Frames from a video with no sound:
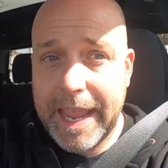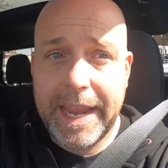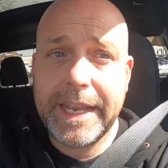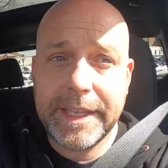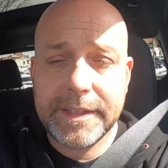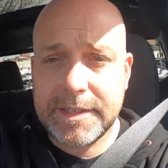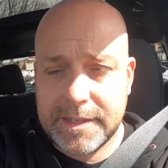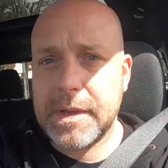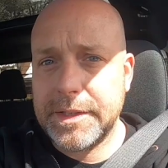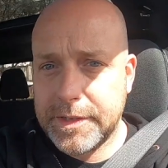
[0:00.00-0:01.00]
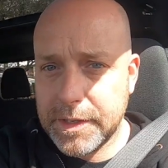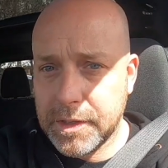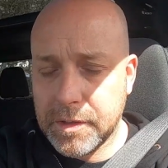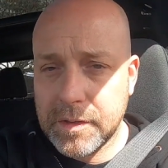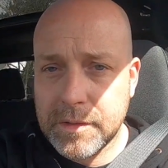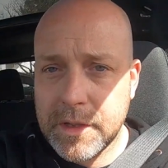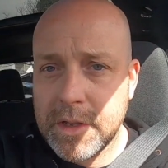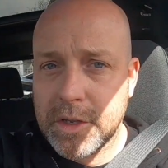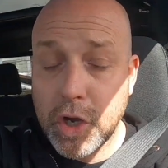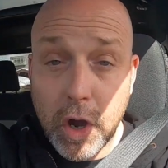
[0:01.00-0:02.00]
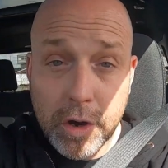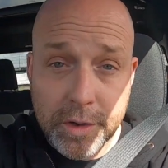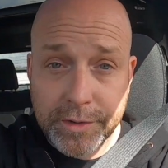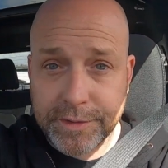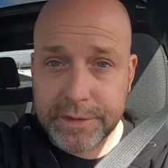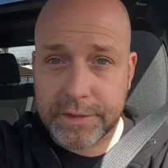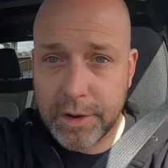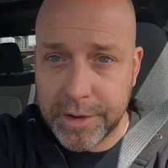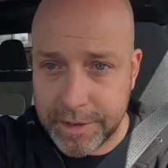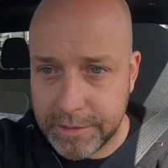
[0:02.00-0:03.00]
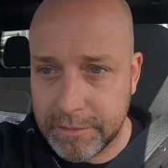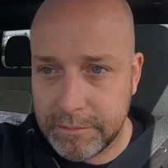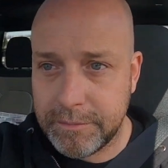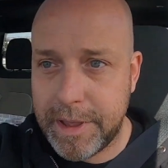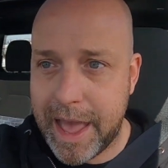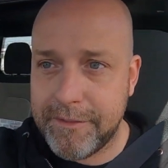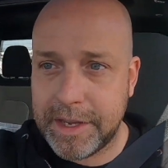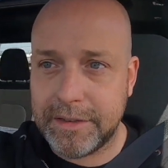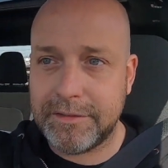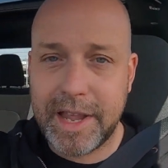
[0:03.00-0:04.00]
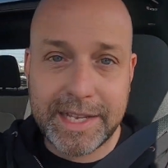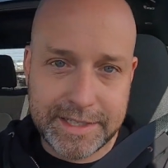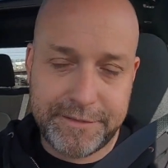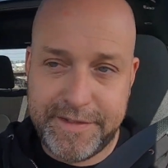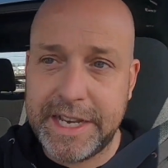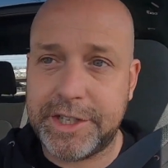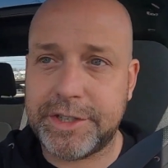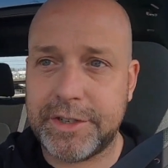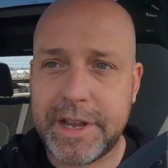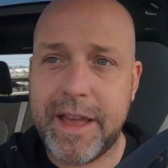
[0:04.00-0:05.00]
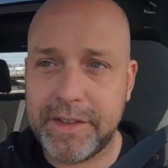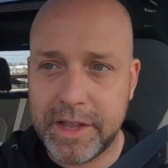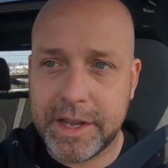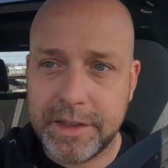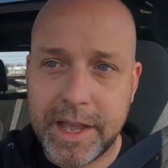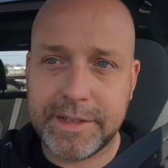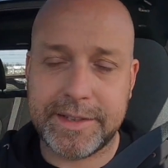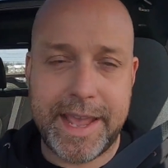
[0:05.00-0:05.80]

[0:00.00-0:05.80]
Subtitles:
80s until cars started having nice finish, having like a nice